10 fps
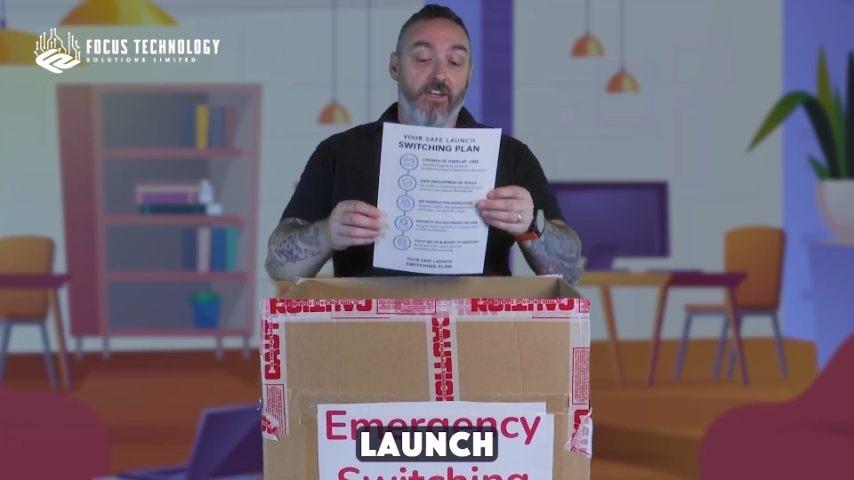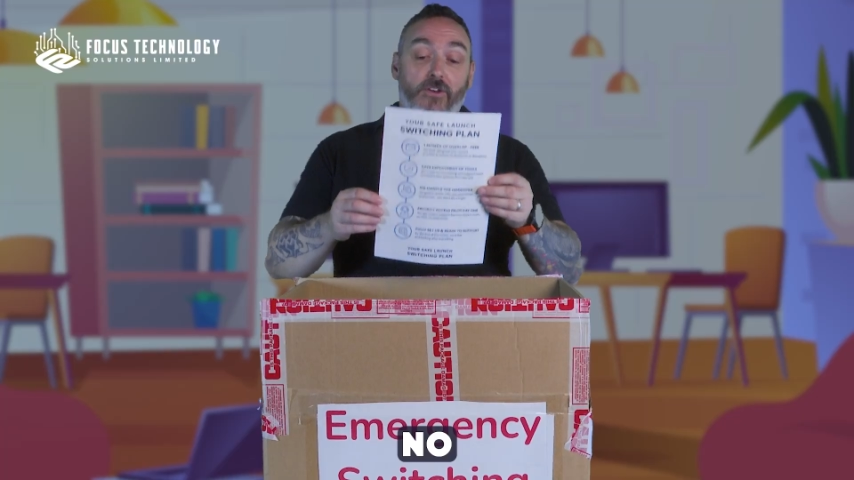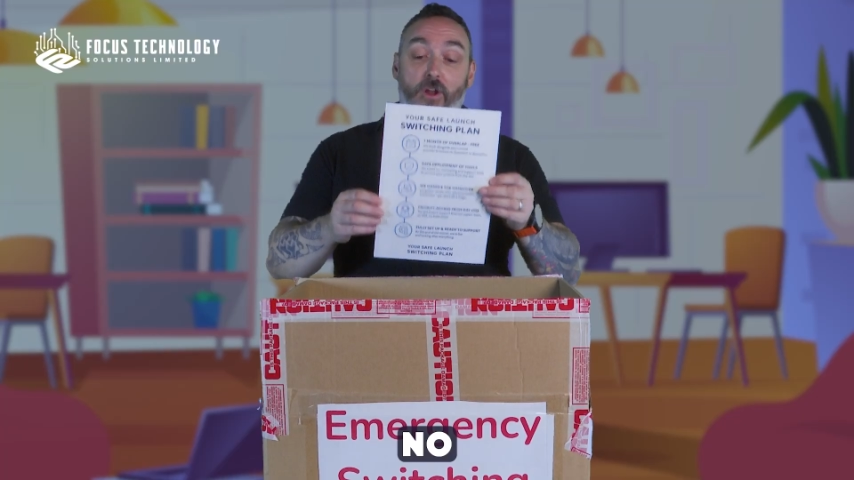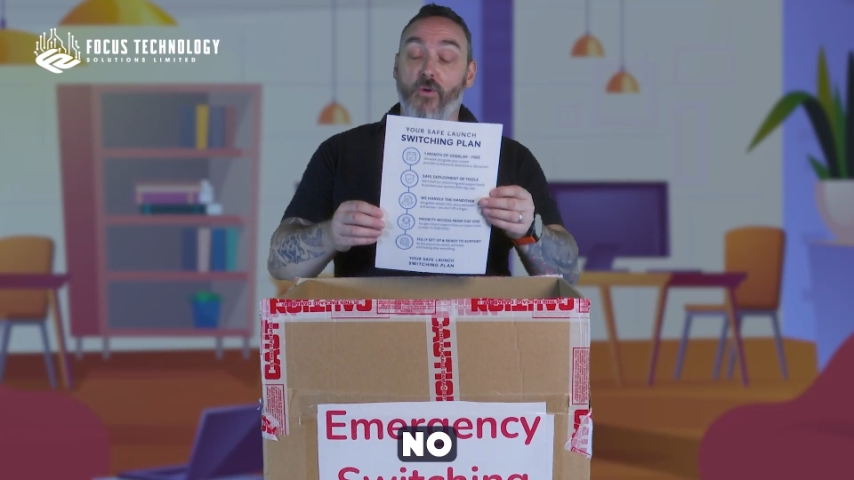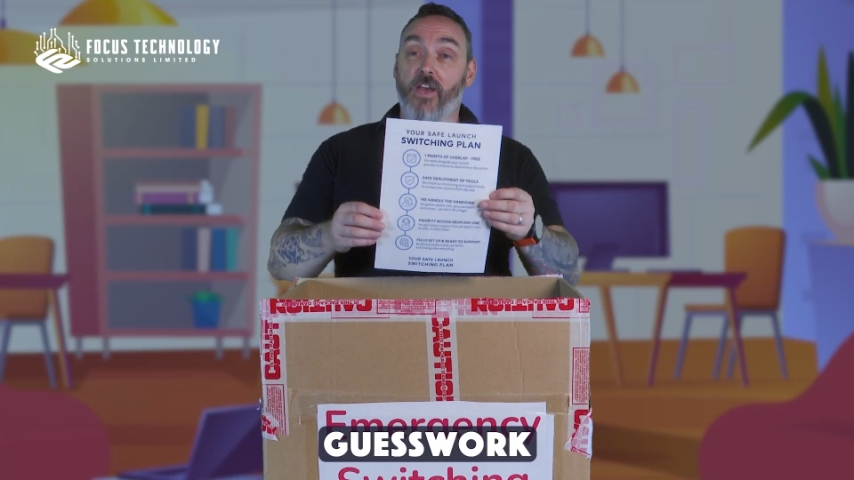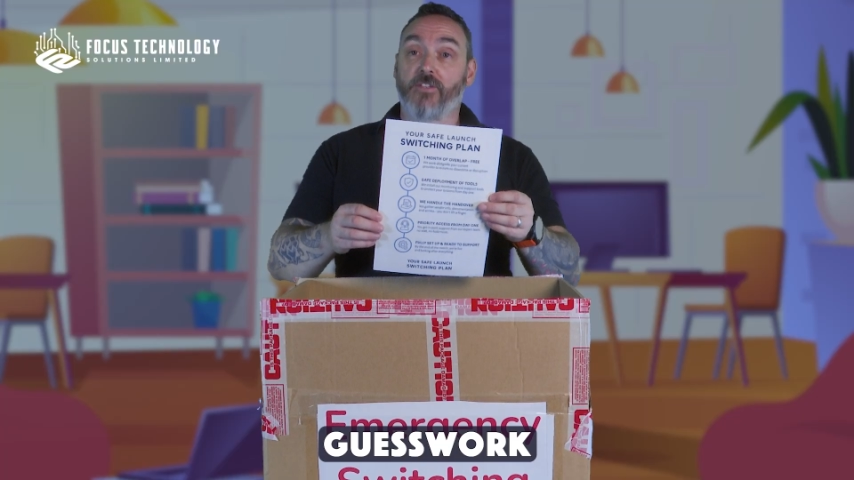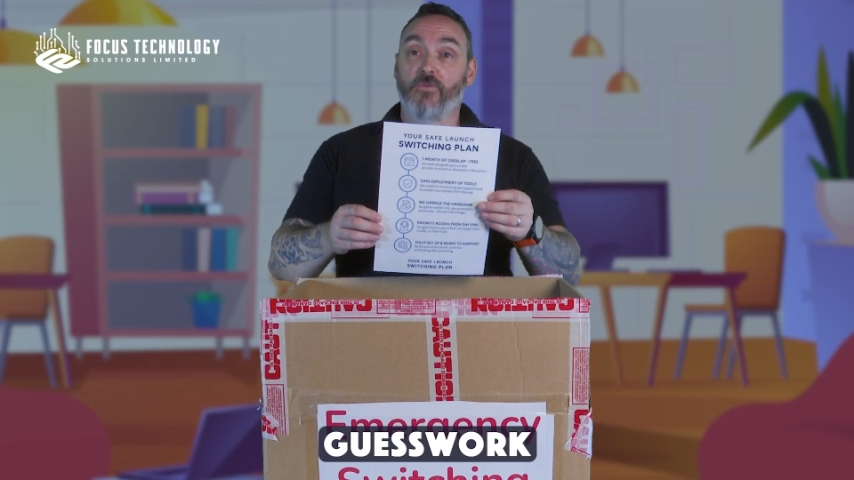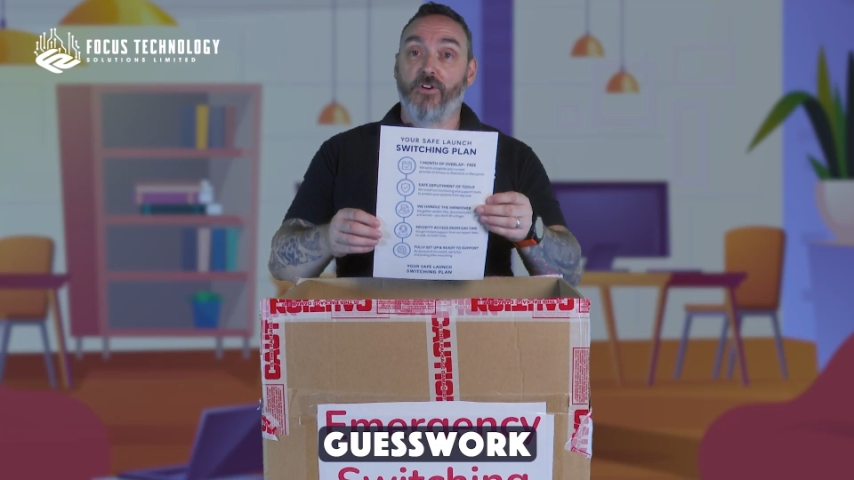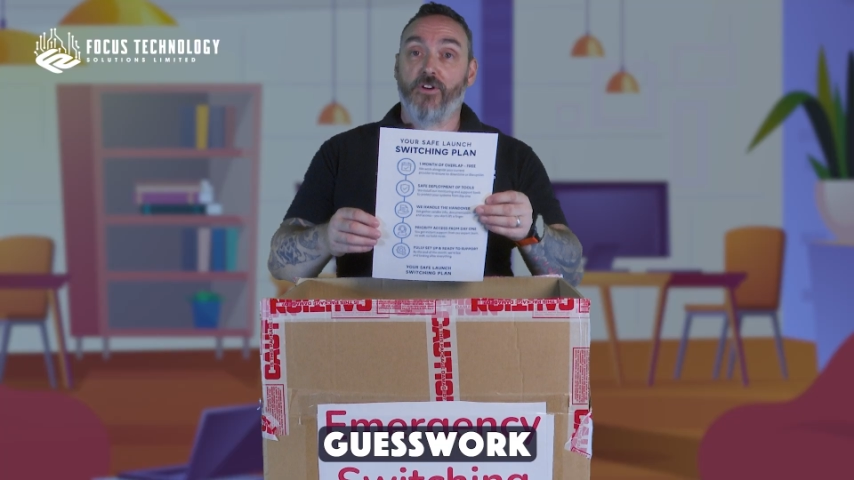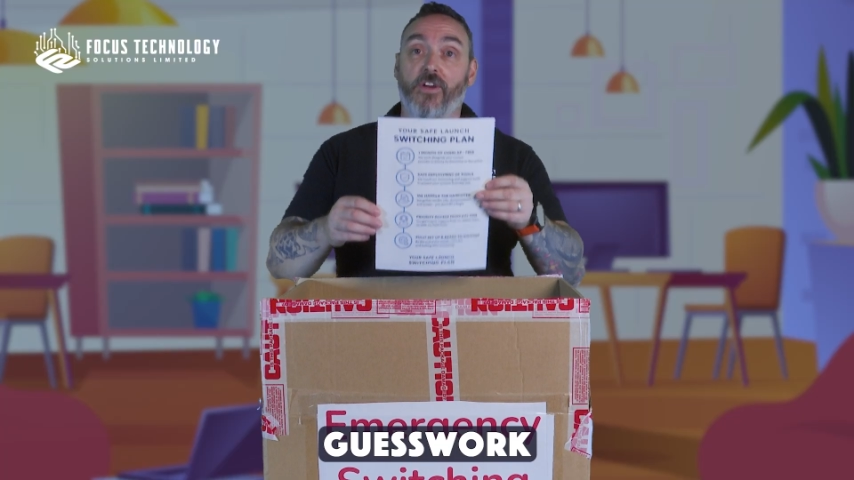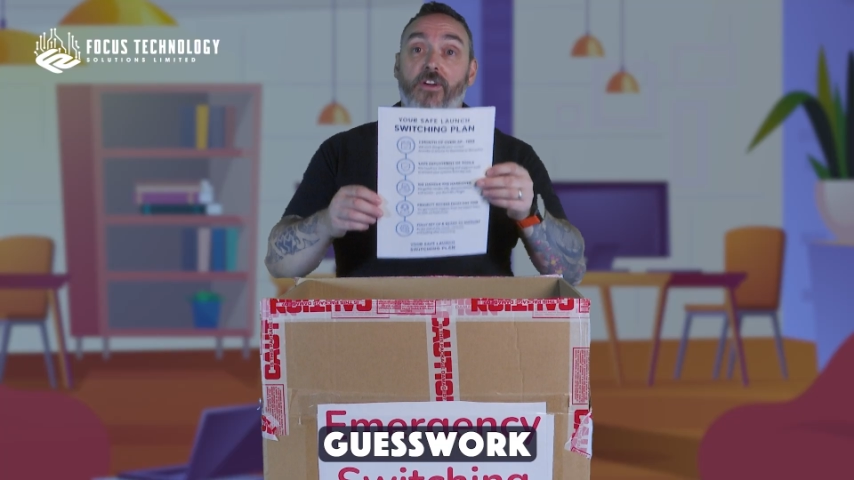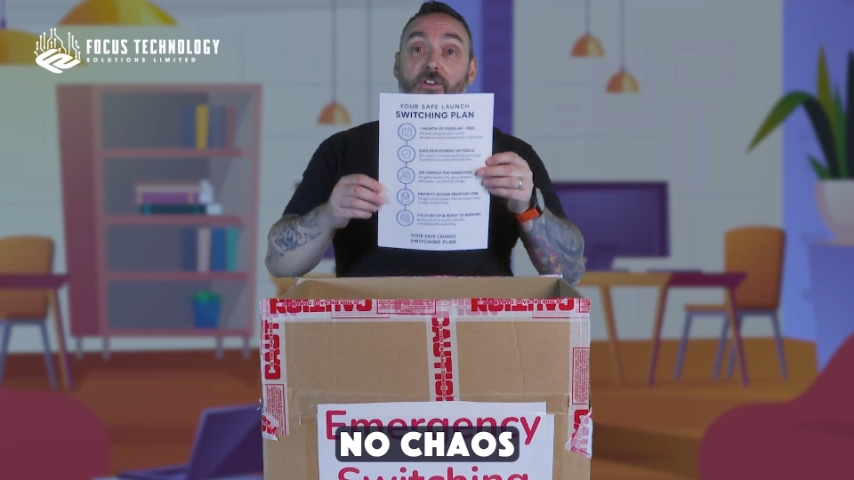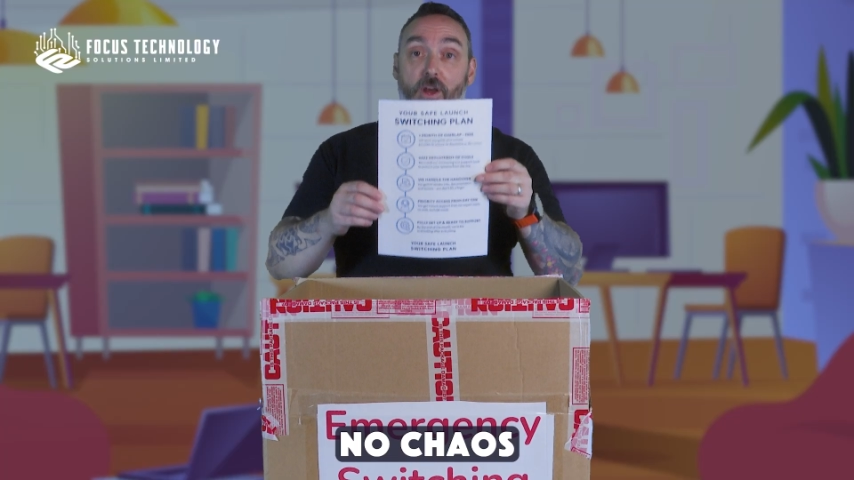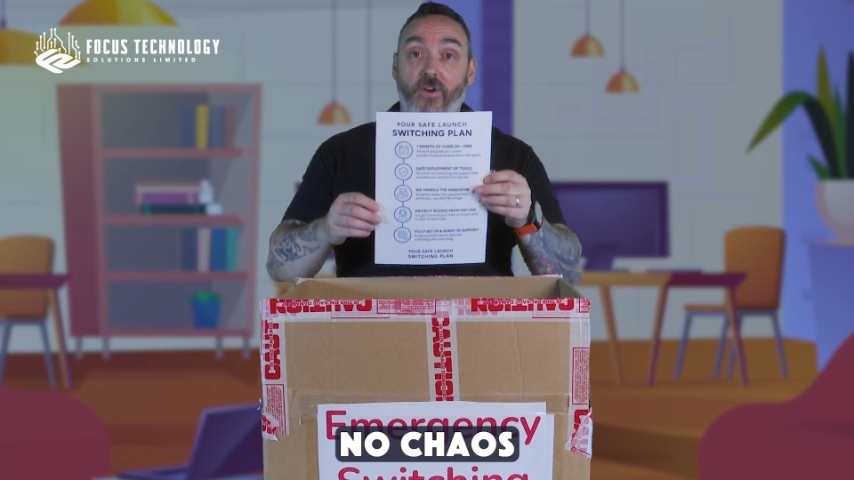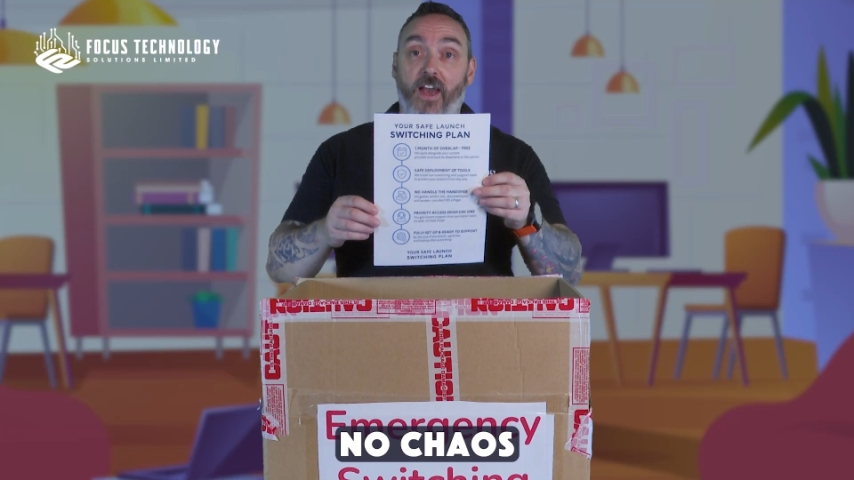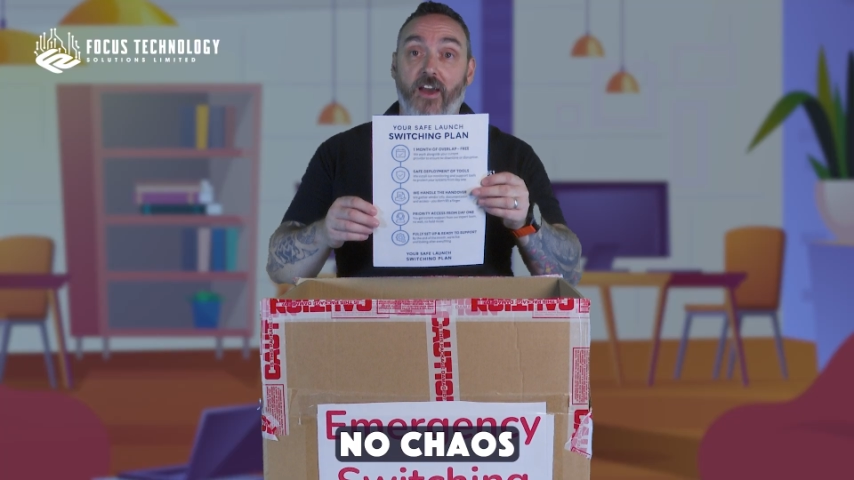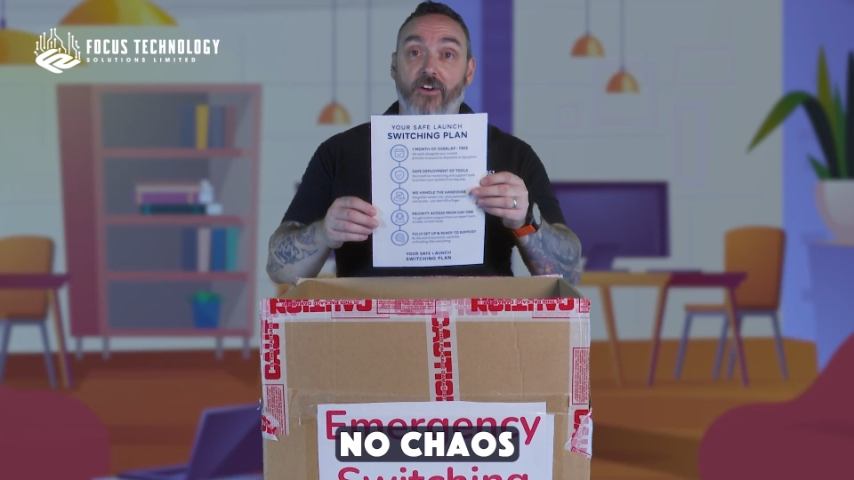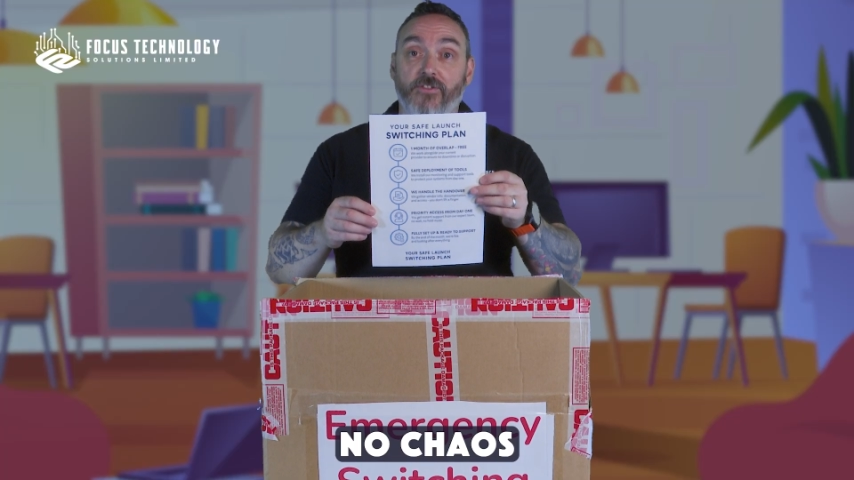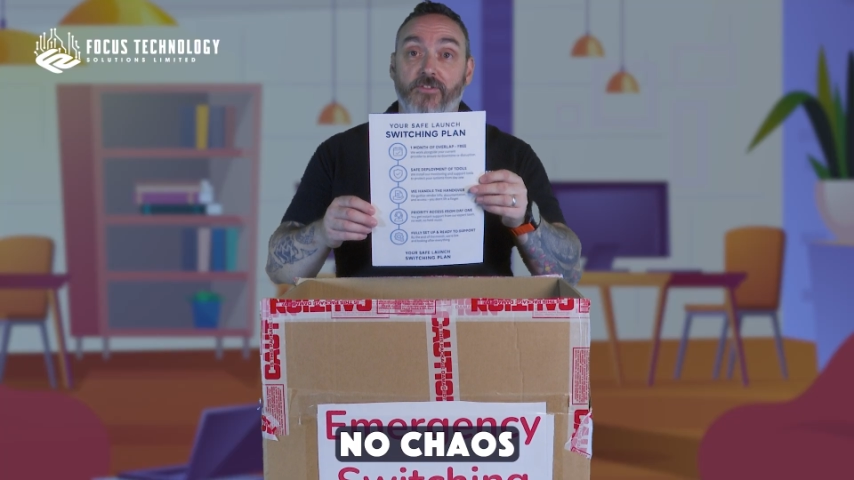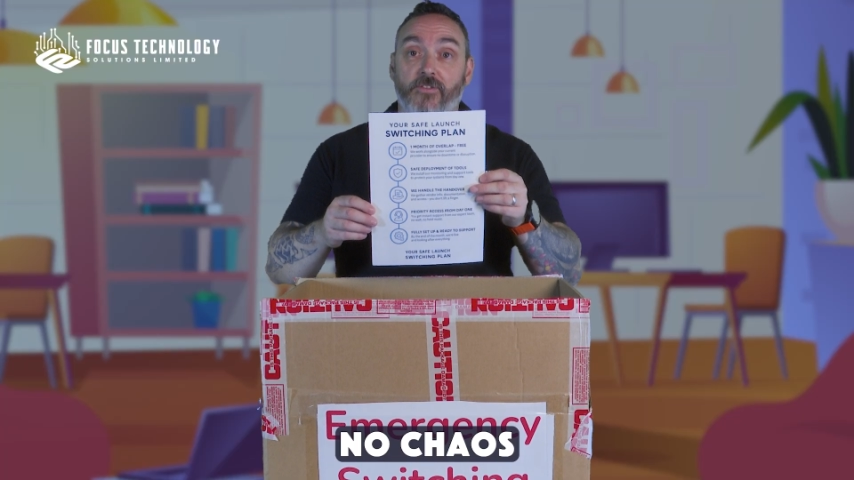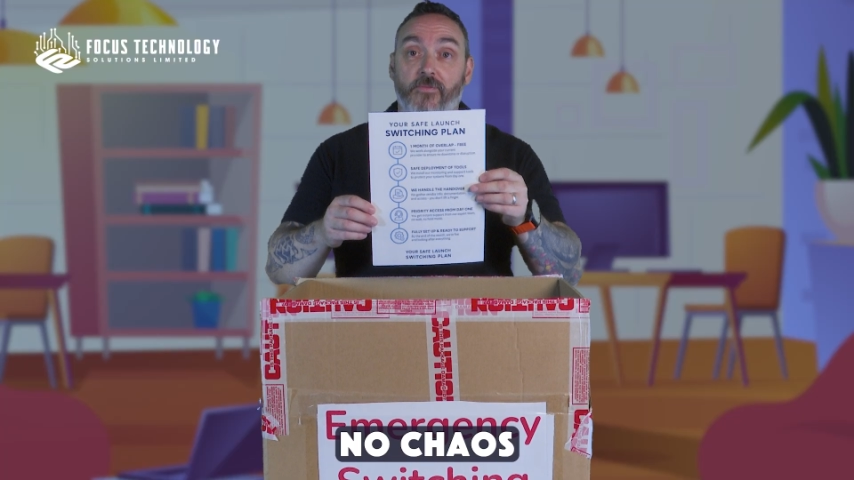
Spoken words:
No guesswork, no chaos.